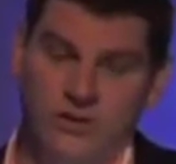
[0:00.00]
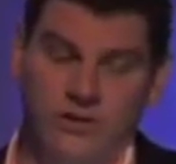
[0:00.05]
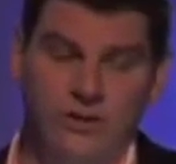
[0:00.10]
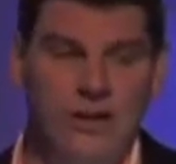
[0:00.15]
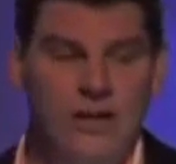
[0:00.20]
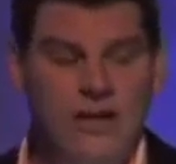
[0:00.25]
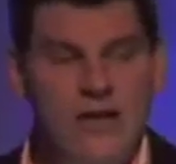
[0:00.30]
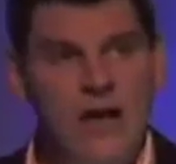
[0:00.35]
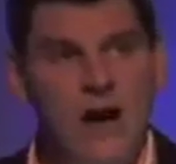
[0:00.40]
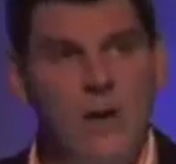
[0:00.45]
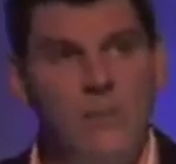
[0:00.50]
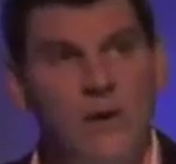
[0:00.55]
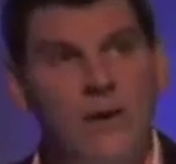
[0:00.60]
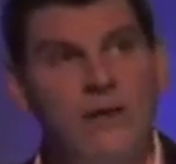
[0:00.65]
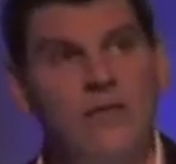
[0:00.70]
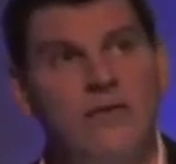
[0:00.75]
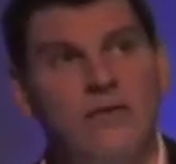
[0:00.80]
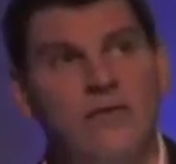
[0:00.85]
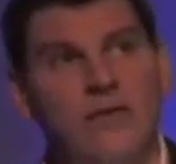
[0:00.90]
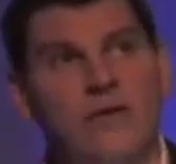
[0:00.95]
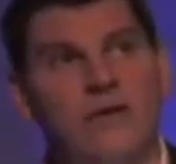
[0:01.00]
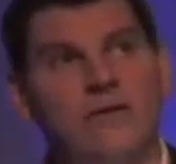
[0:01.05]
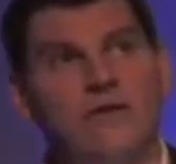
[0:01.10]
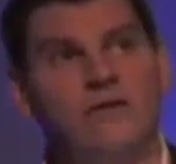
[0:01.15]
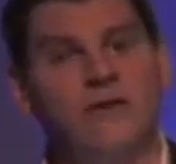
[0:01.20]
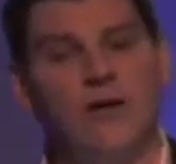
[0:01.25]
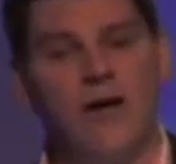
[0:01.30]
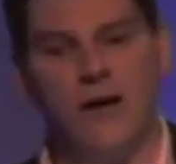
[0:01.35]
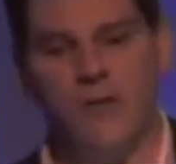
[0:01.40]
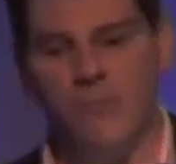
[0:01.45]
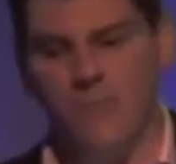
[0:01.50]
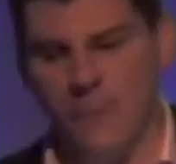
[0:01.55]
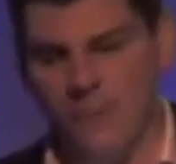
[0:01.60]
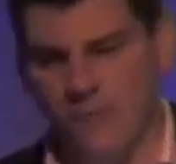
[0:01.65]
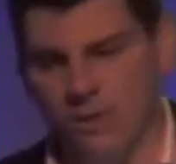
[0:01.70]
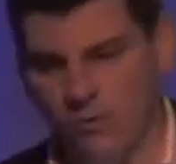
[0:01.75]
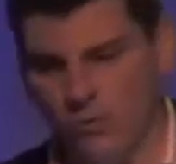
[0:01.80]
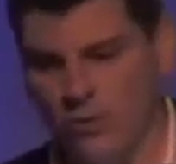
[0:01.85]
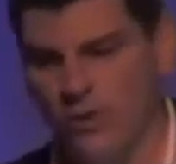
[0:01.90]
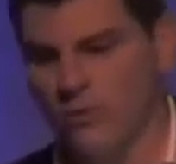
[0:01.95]
And one of the things,
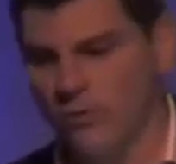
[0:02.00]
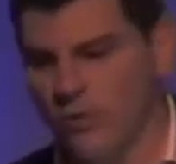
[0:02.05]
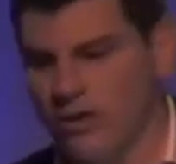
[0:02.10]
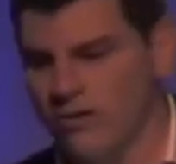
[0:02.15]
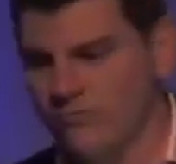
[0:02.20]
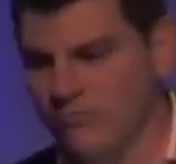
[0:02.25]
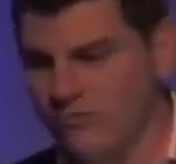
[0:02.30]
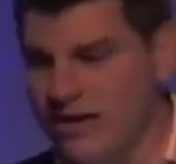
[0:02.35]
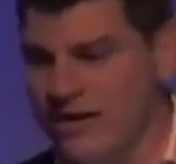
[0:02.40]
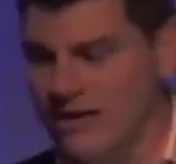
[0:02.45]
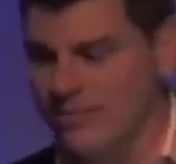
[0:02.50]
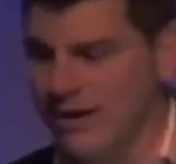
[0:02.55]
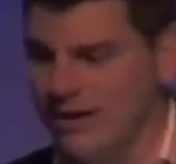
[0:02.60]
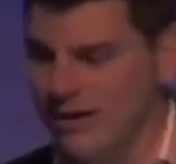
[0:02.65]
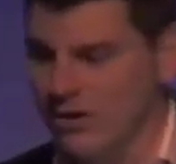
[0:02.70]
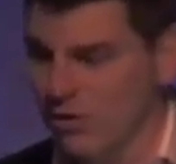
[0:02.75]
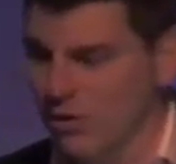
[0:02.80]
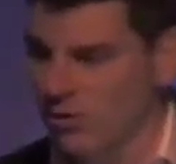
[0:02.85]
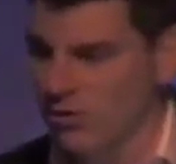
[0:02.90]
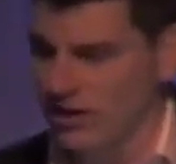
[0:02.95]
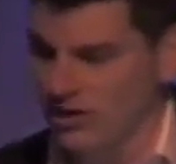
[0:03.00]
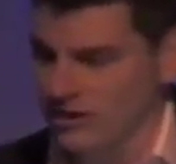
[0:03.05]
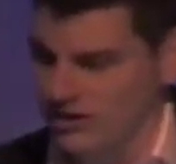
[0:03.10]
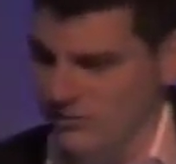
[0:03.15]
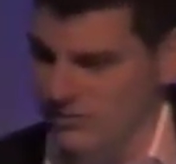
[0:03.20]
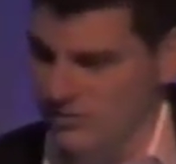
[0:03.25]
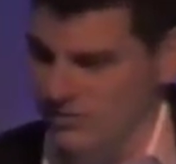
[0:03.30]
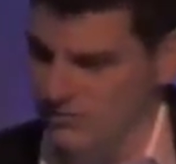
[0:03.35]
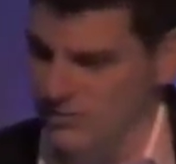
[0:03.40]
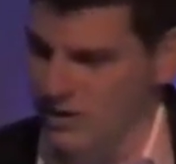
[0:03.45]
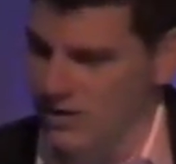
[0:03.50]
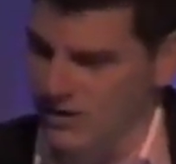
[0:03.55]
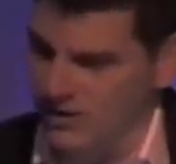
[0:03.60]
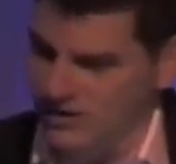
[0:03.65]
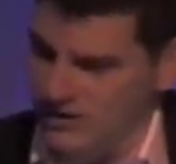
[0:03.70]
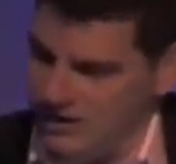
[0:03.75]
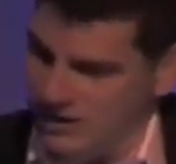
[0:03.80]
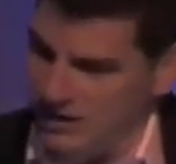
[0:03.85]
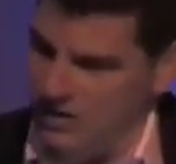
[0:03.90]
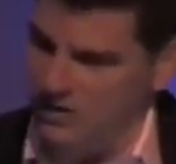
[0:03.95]
we really made a Horlicks of some
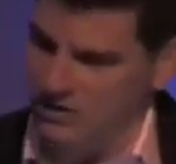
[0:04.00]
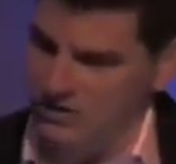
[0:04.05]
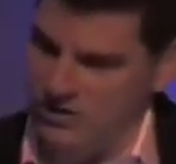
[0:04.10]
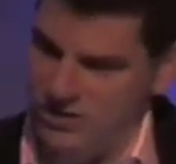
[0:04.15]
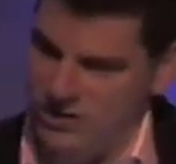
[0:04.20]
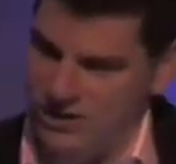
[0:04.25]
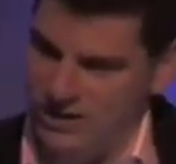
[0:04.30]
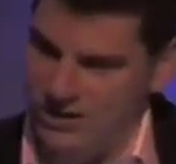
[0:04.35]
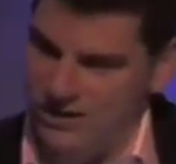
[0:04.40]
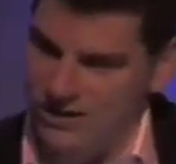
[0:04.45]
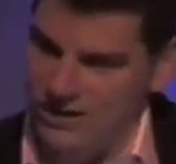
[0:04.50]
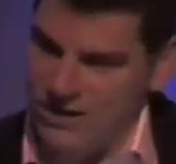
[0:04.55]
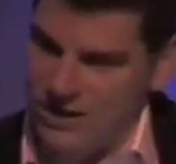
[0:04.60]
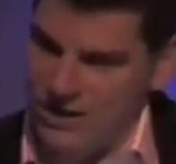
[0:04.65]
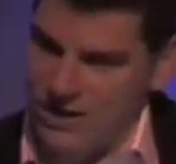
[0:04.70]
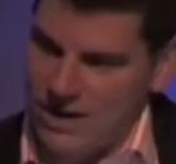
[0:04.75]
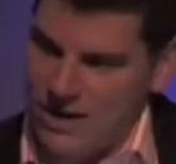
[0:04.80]
marketing last year,